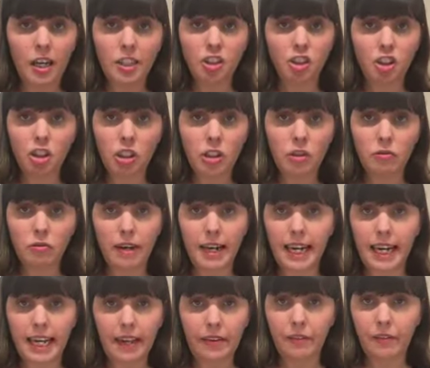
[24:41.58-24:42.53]
I should
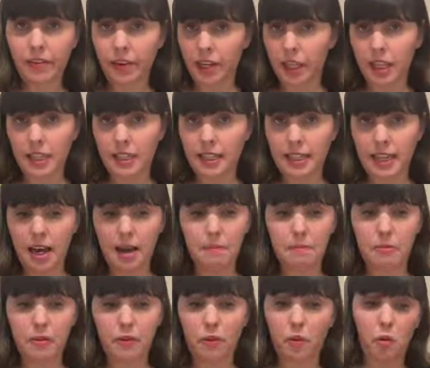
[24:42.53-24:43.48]
really figure this
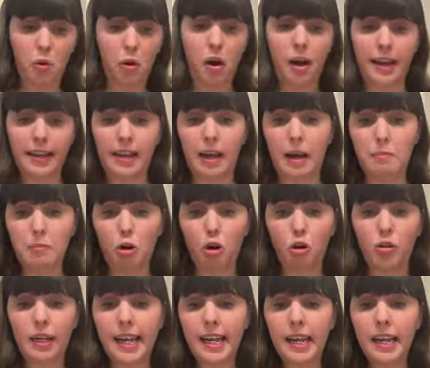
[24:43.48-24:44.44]
out before I come
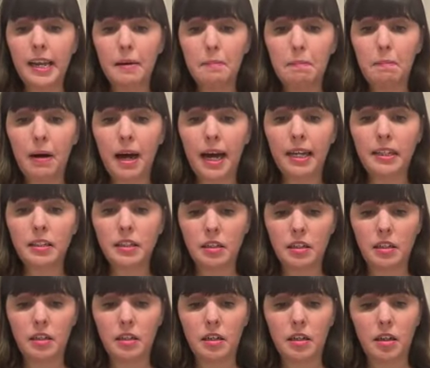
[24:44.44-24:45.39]
on here,
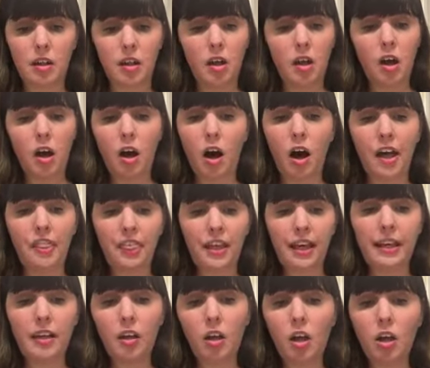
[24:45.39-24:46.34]
but I
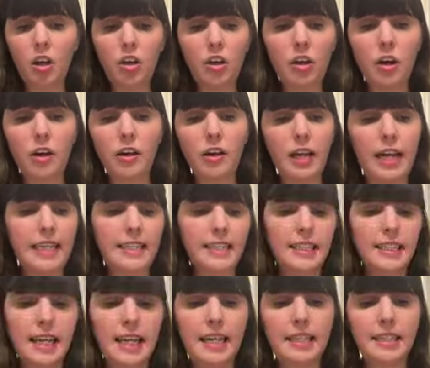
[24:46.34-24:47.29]
think, you know,
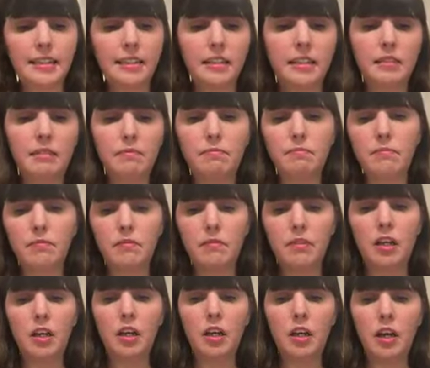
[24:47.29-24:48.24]
it's
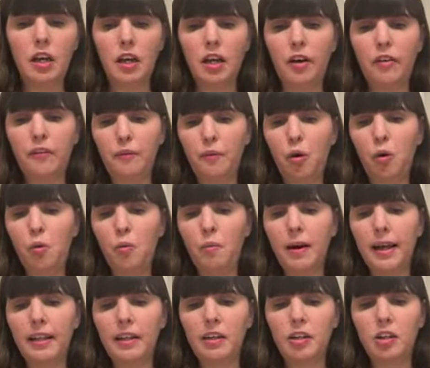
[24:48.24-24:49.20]

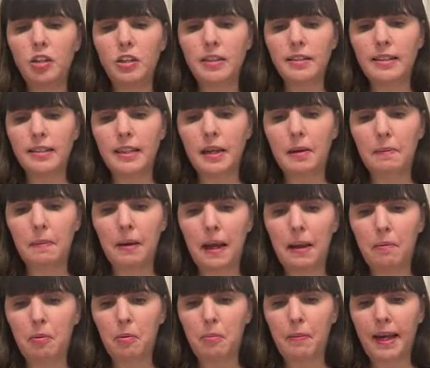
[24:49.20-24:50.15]
all well and good to see
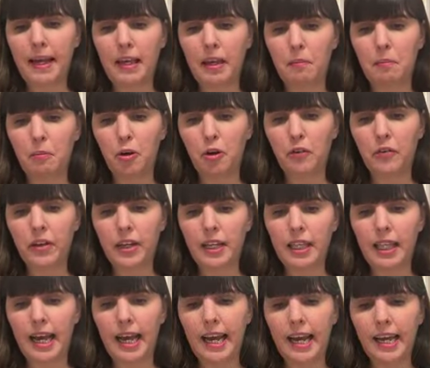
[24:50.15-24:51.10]
people making
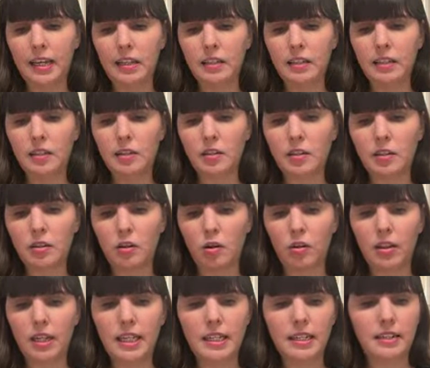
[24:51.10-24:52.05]
perfect layouts
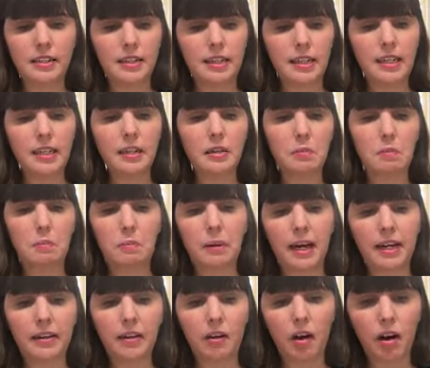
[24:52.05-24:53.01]
on the internet,
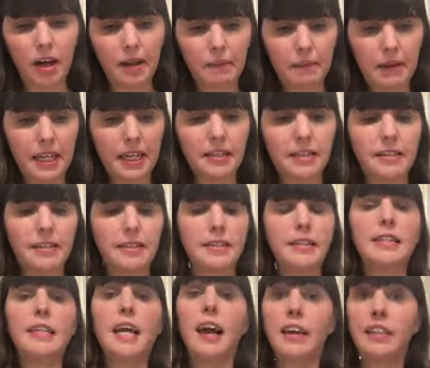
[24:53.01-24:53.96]
but I'm here
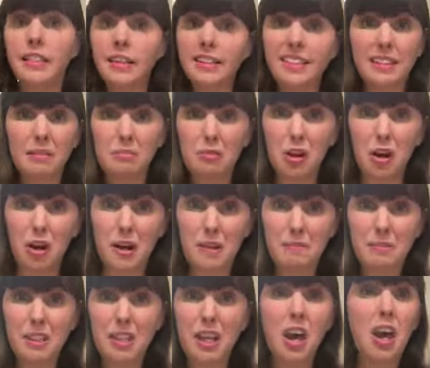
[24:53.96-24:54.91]
to say that
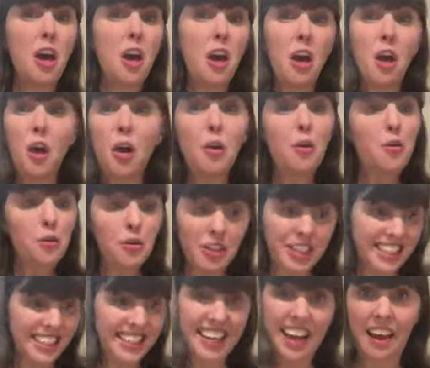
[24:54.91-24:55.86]
sometimes
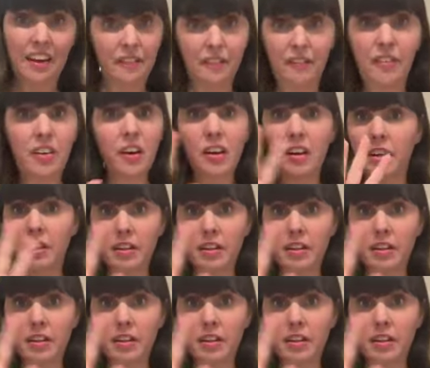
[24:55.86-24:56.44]
you just have